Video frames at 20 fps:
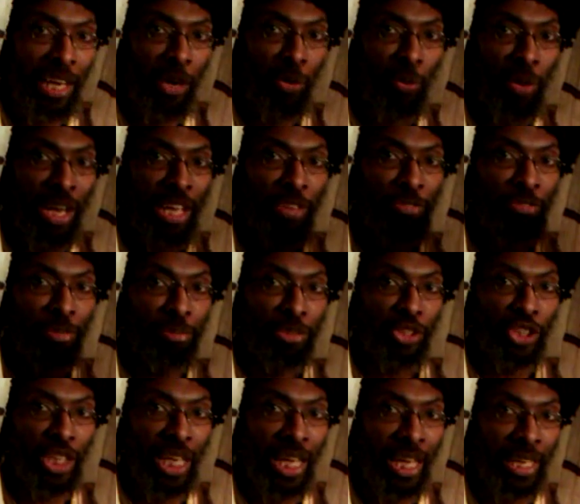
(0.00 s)
away from
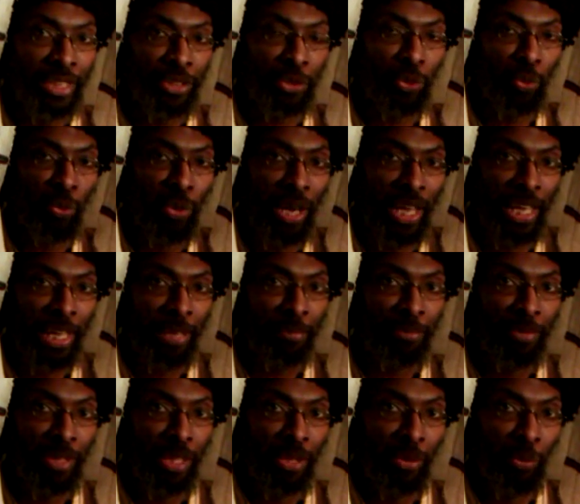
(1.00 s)
John's way.
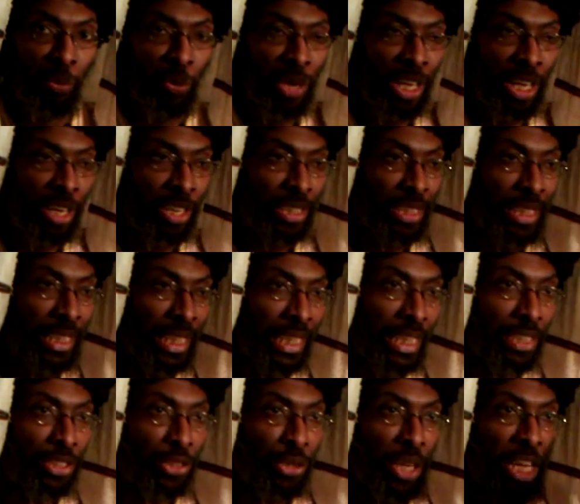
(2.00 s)
We are
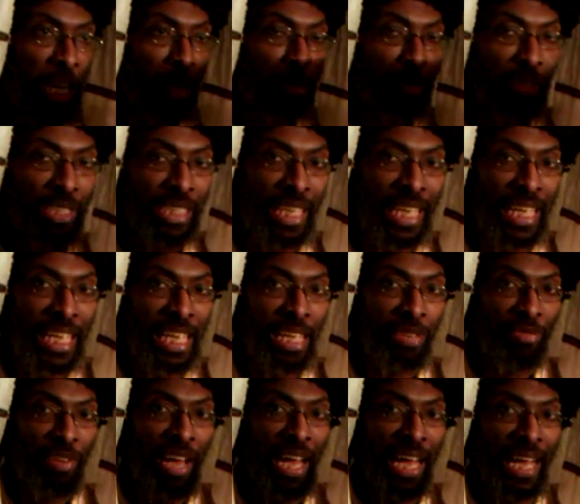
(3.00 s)
seeking to help
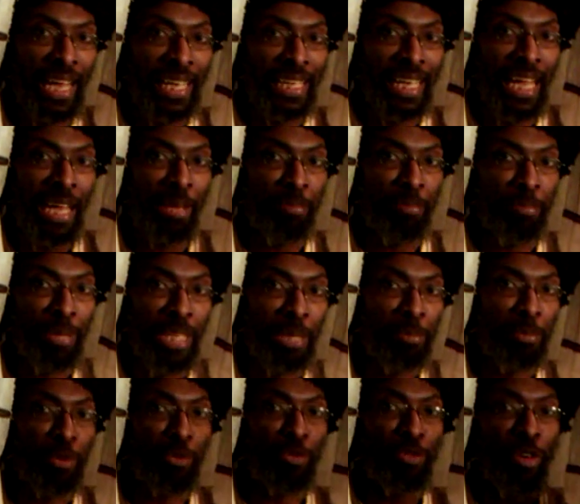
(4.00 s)
save I
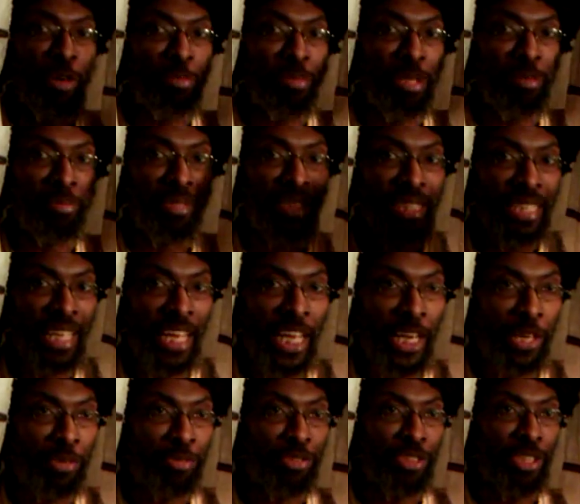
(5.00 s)
people from
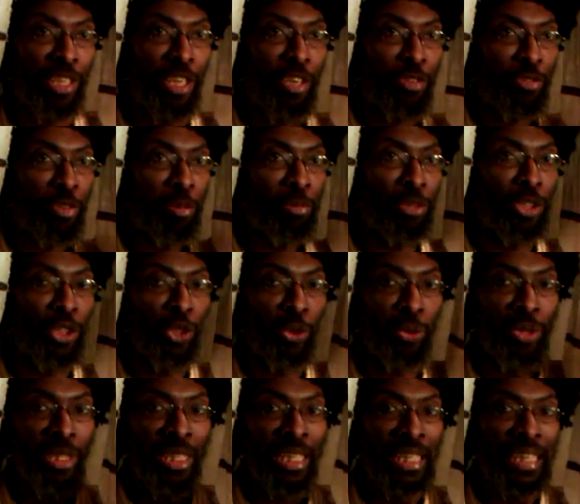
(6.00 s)
themselves, from
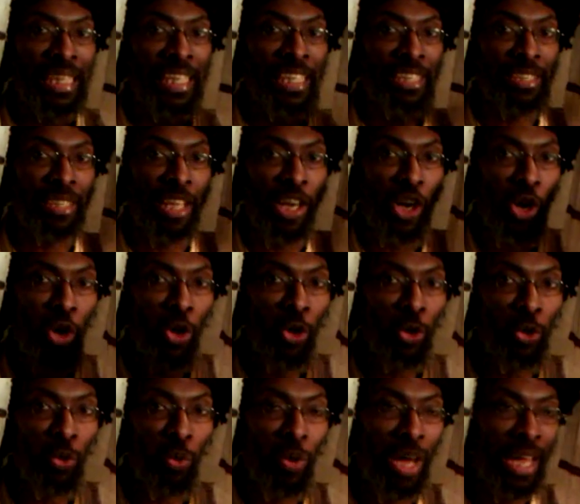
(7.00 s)
doing the things their
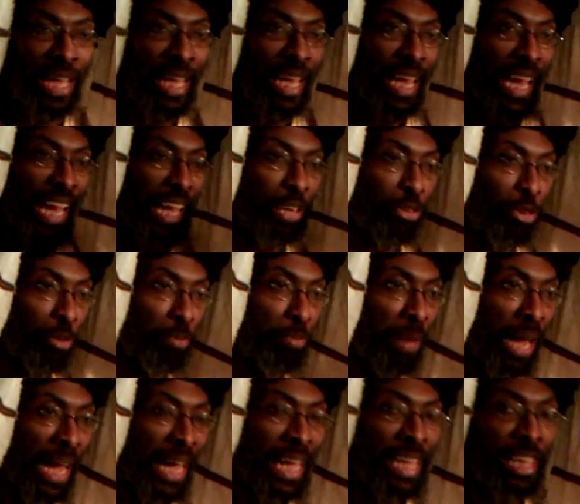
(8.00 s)
own way, and
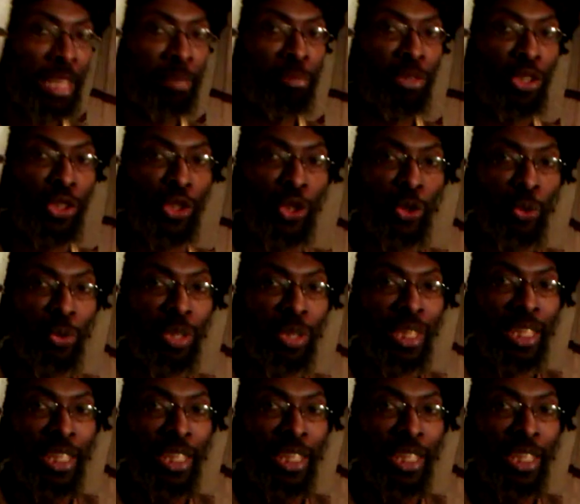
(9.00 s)
remind them to do it